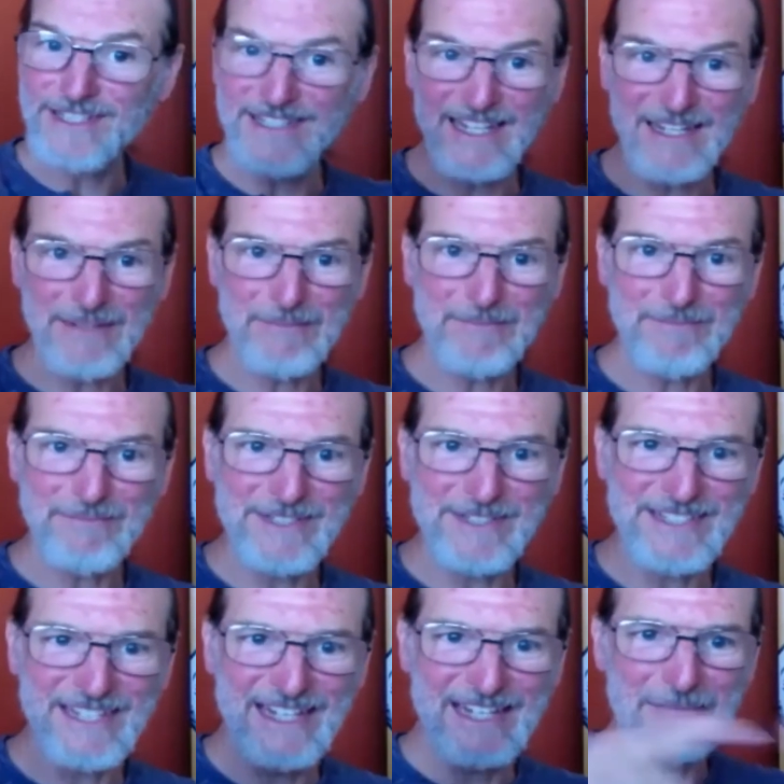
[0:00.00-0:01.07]
be the same
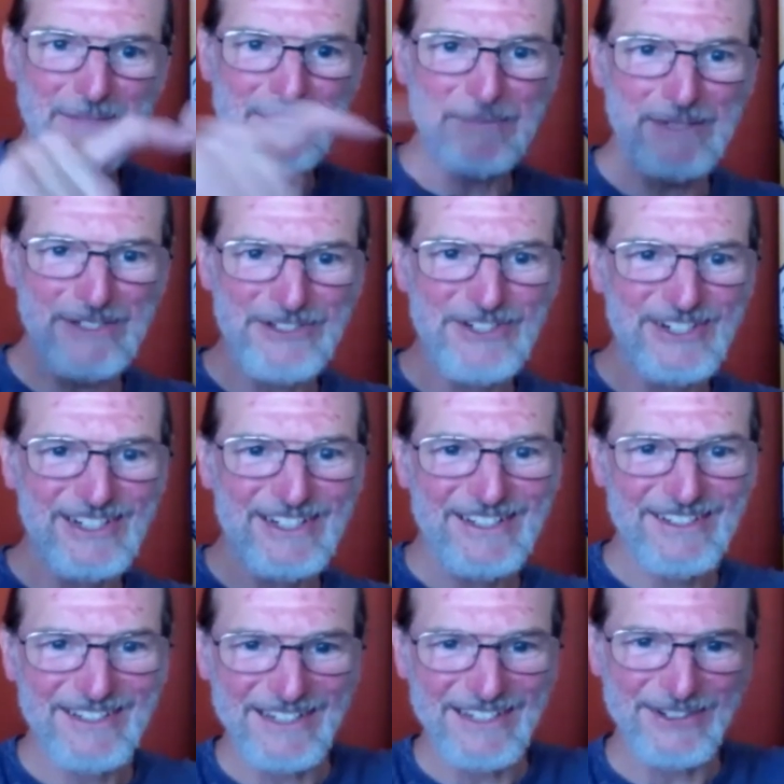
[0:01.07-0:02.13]
the same image
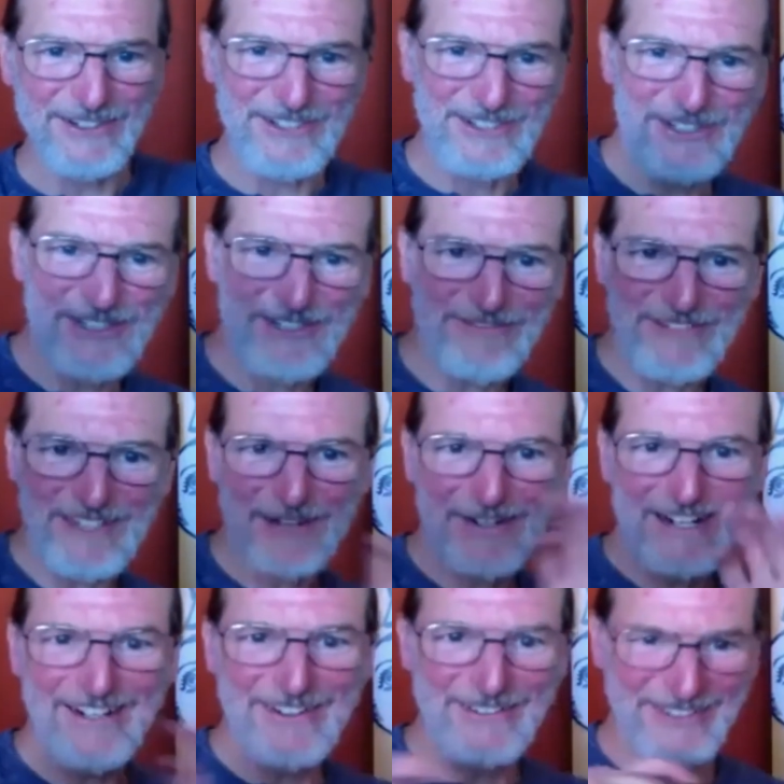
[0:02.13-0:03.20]
that you're just
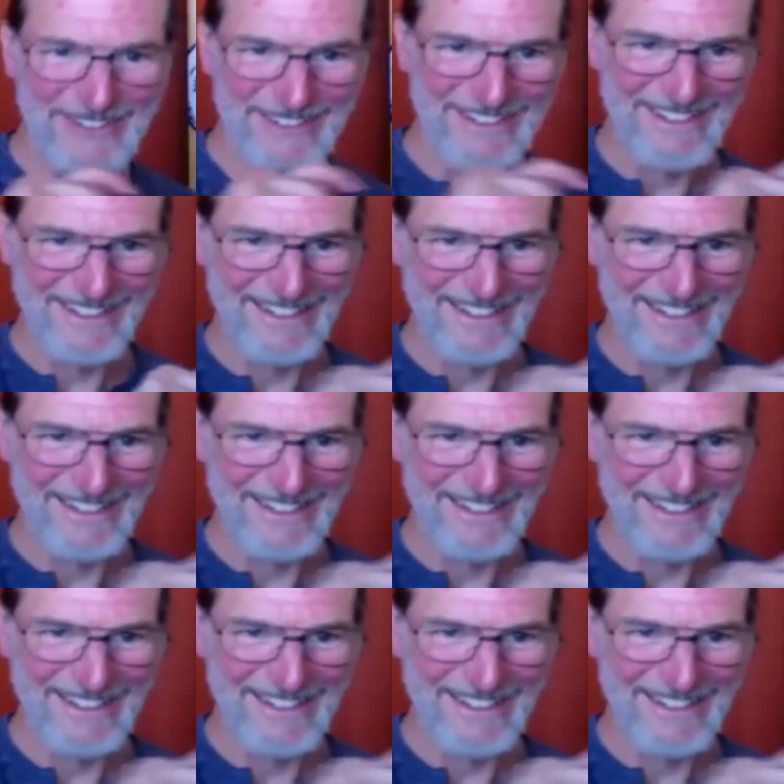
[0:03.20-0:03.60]
shifting around. shifting